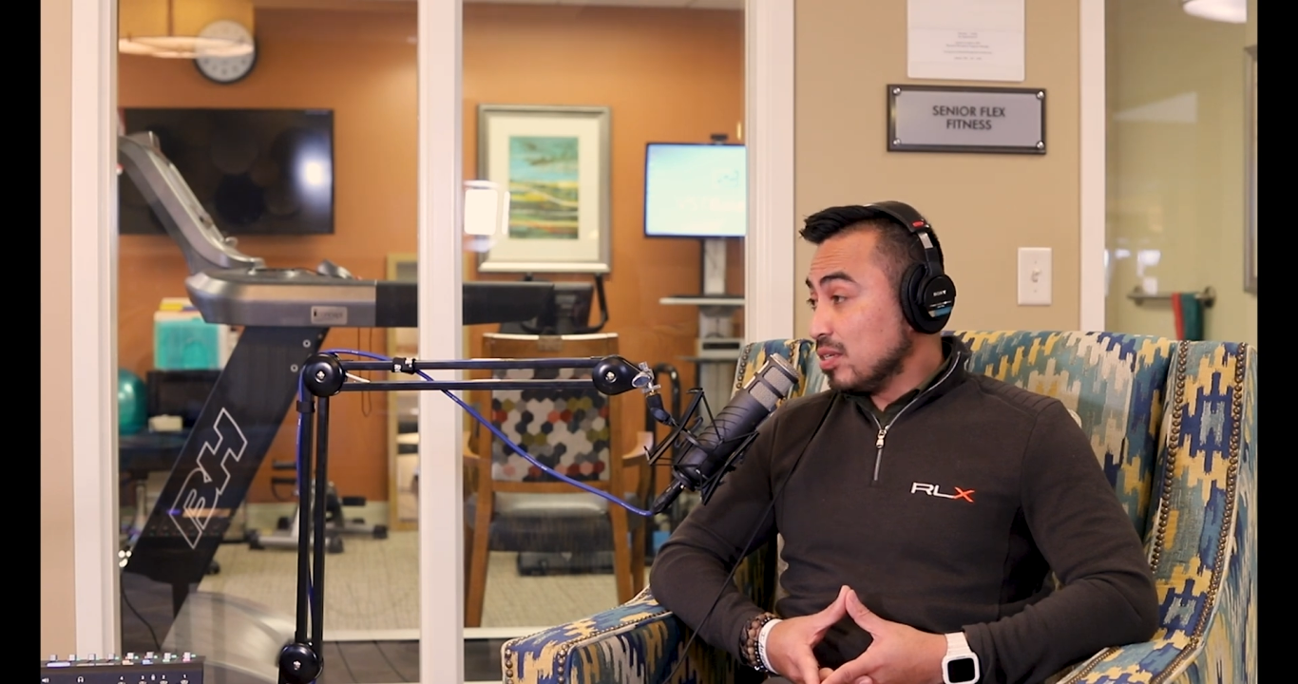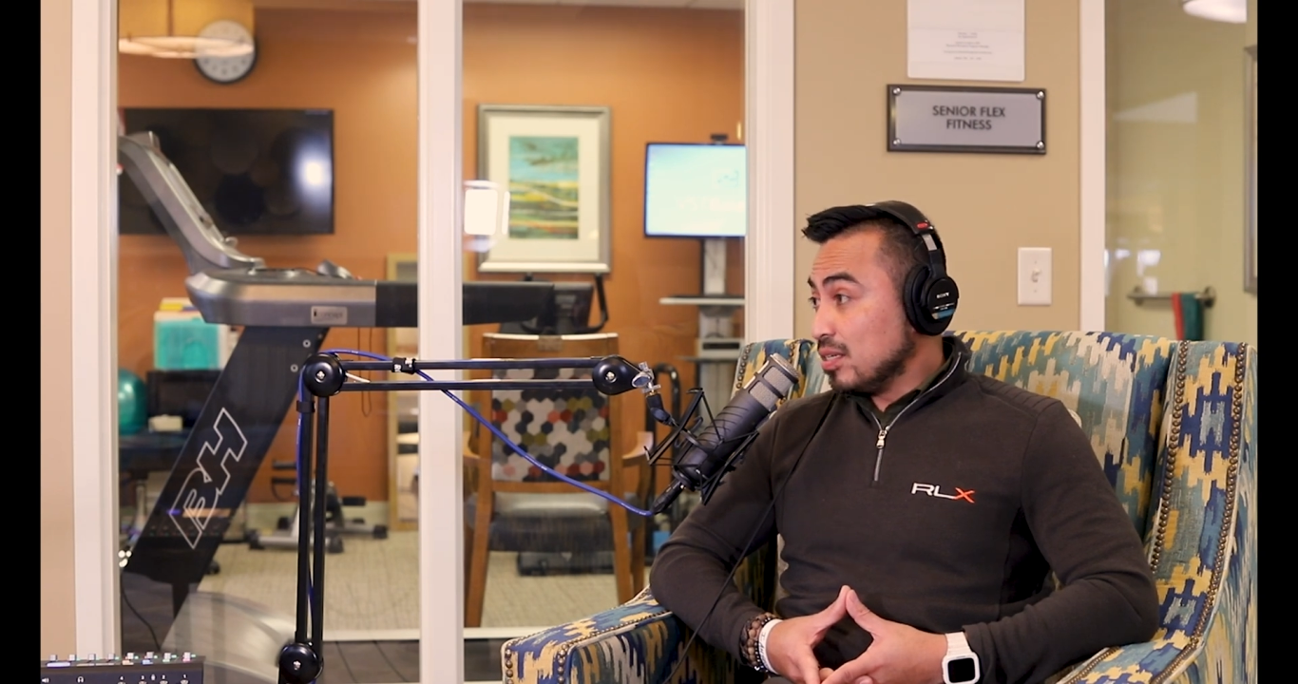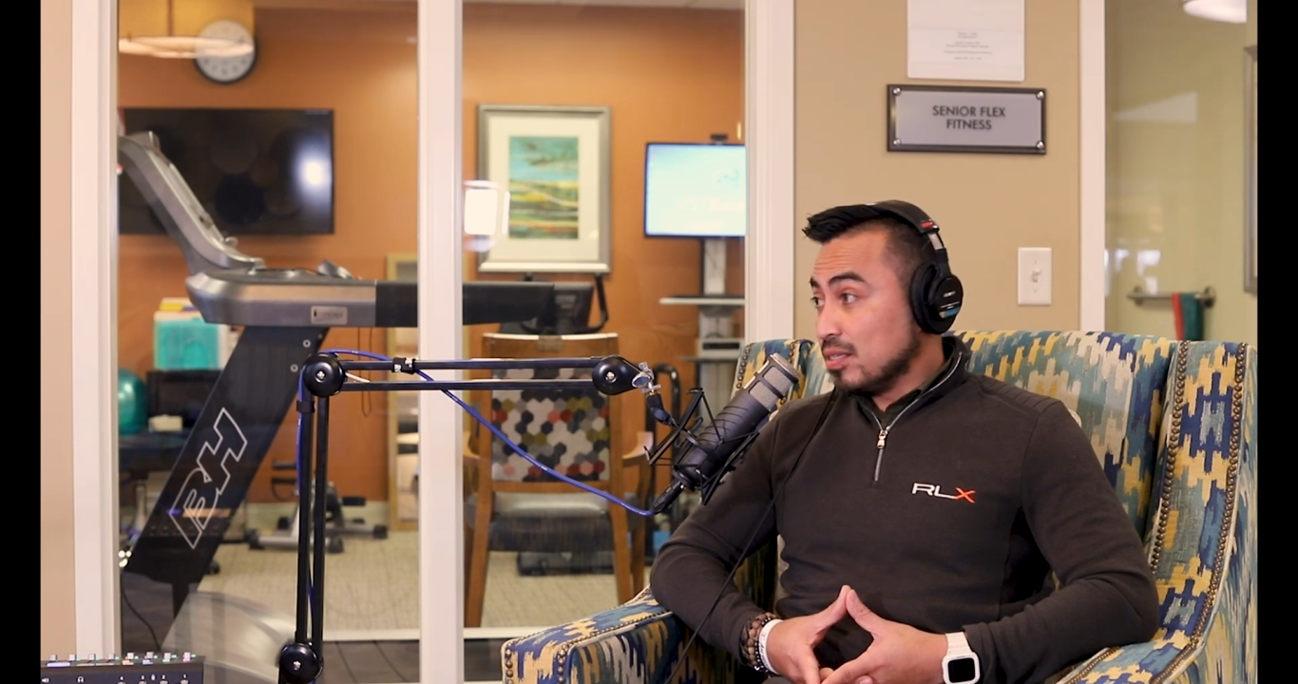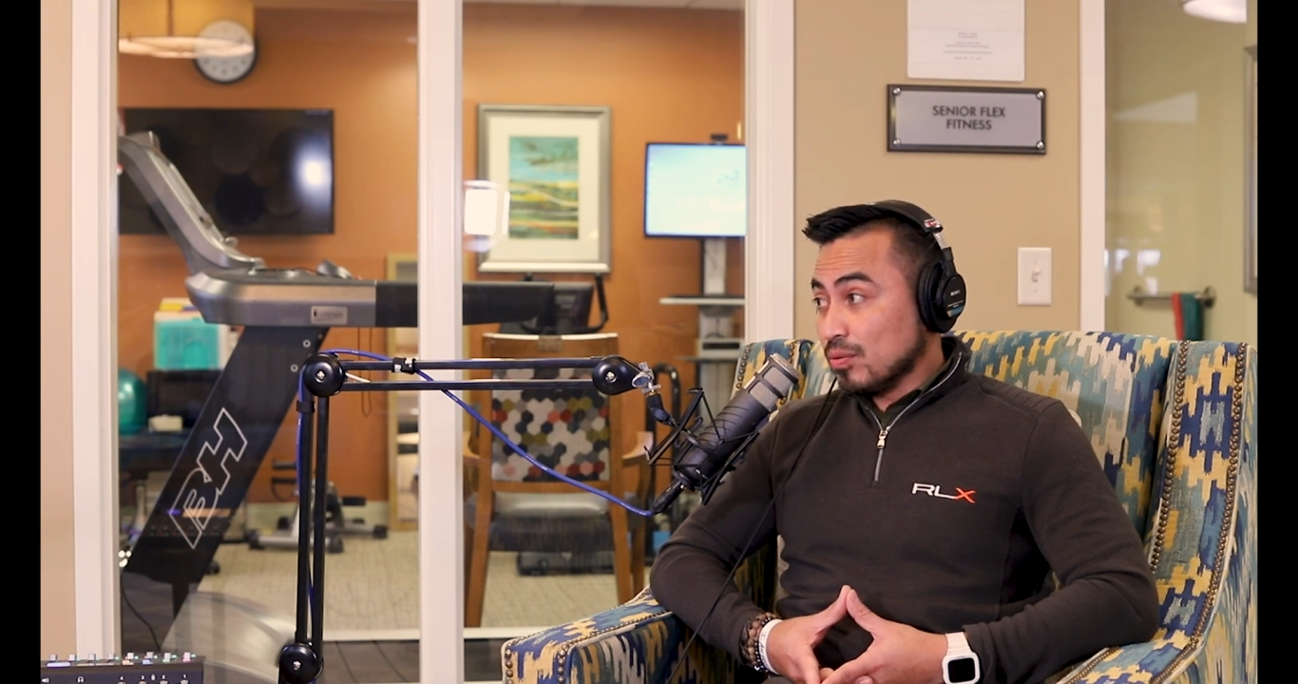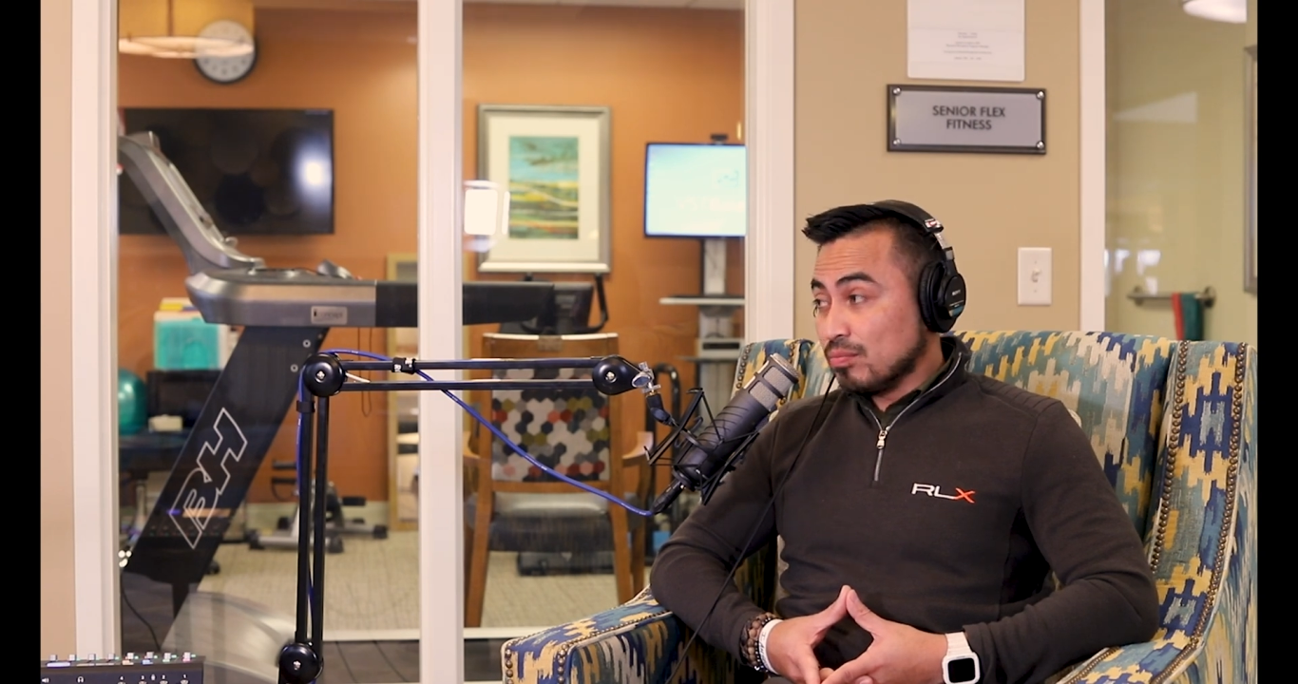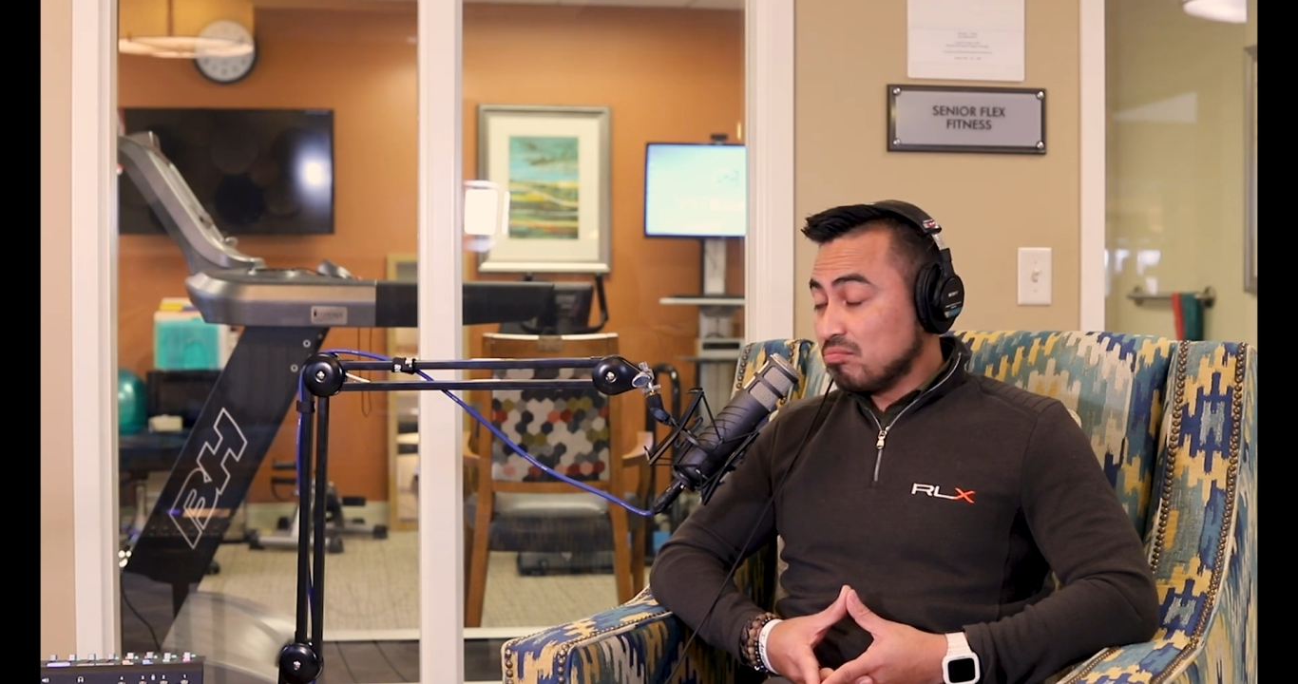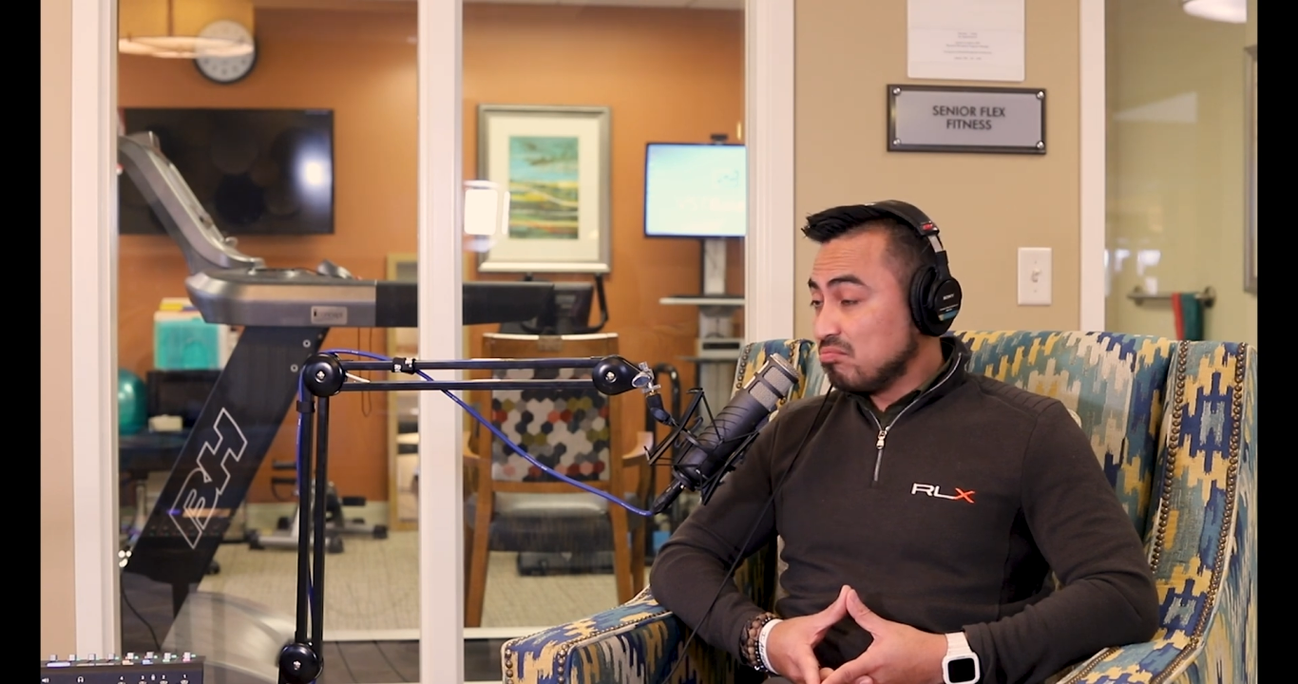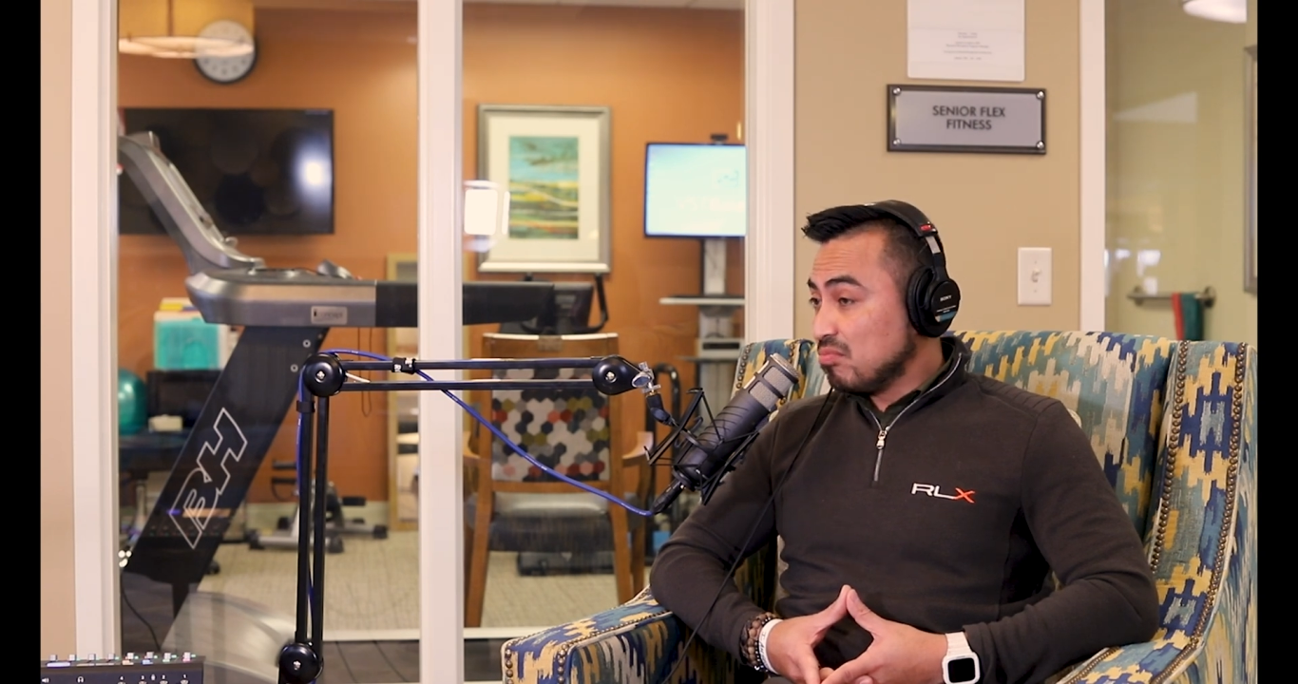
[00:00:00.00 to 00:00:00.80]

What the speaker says: it in the